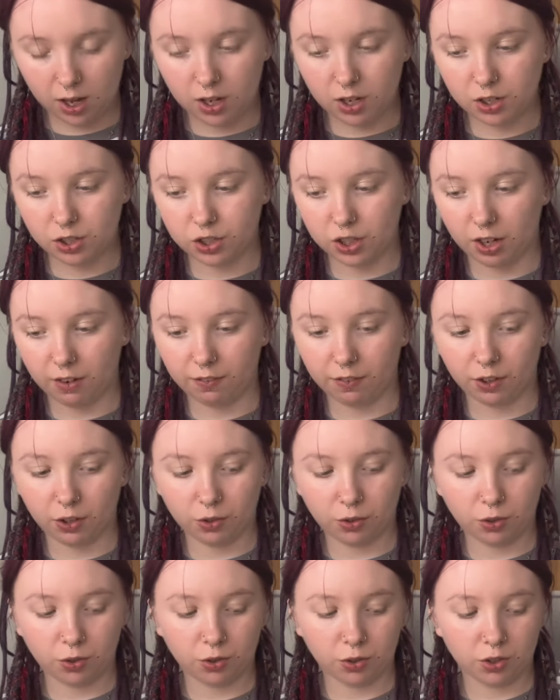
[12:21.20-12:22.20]

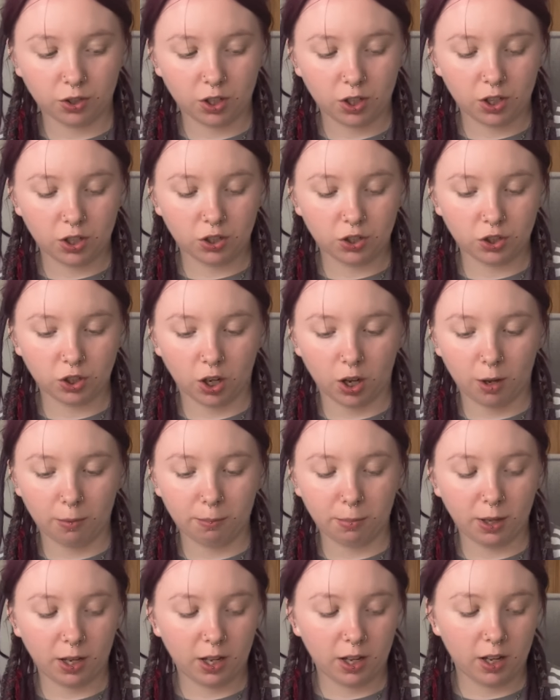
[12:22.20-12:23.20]
Sheffield
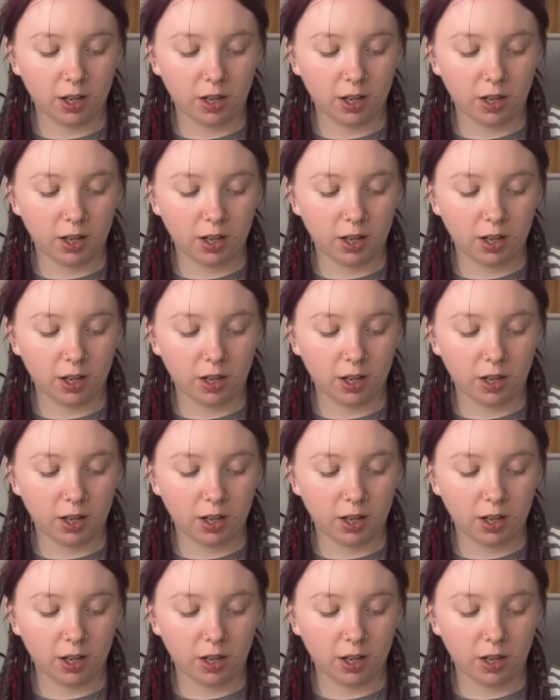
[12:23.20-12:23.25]
shop.